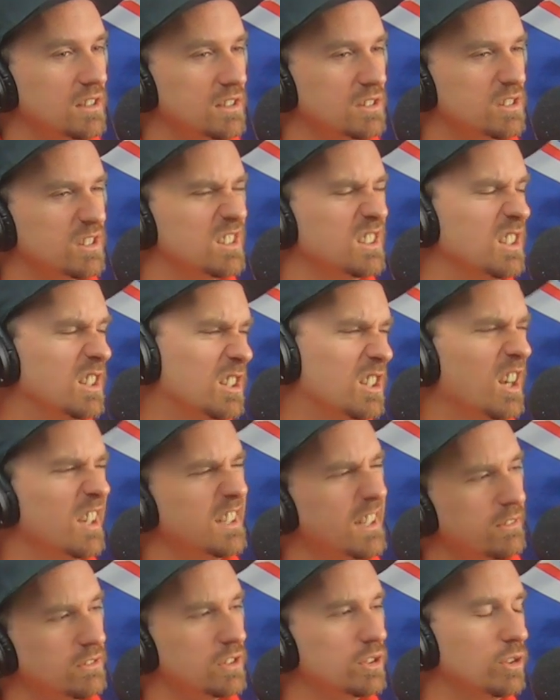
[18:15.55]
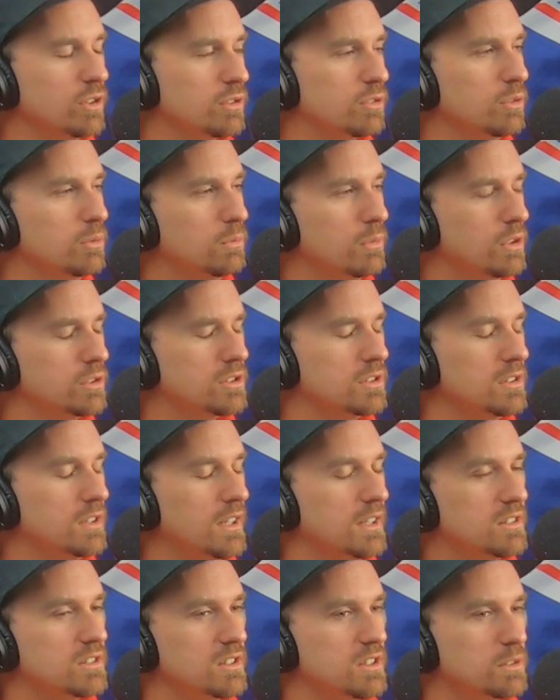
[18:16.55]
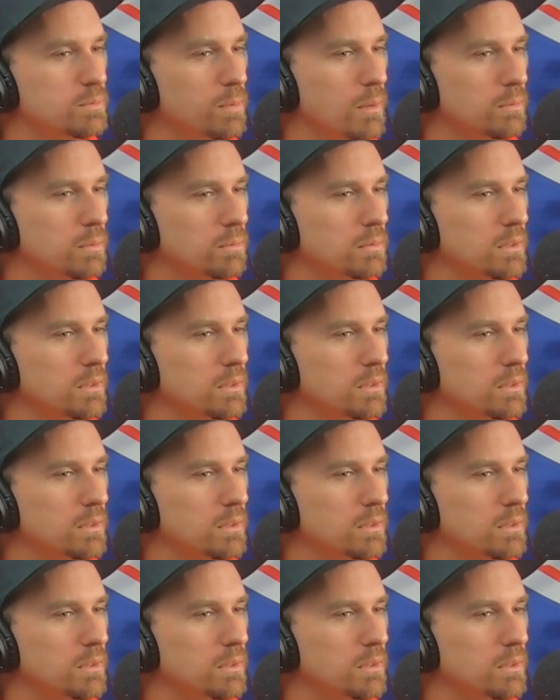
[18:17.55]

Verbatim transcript: It's, it's you kind of have to do it through merchandise. That's yeah.